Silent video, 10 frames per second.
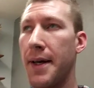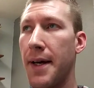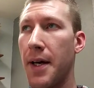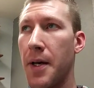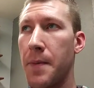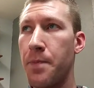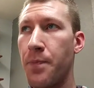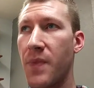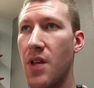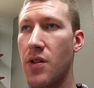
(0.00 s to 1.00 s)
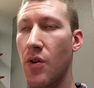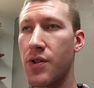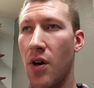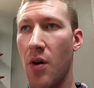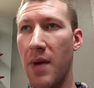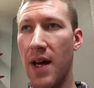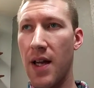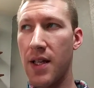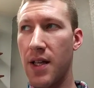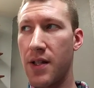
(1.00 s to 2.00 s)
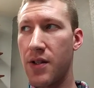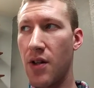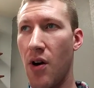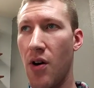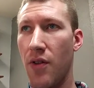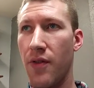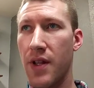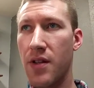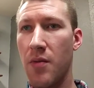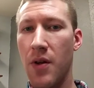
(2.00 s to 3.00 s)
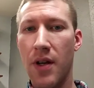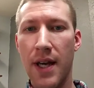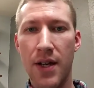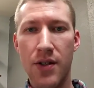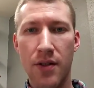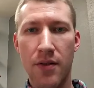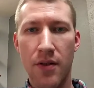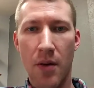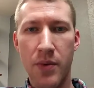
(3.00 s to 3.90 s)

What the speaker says: So it's all this communication up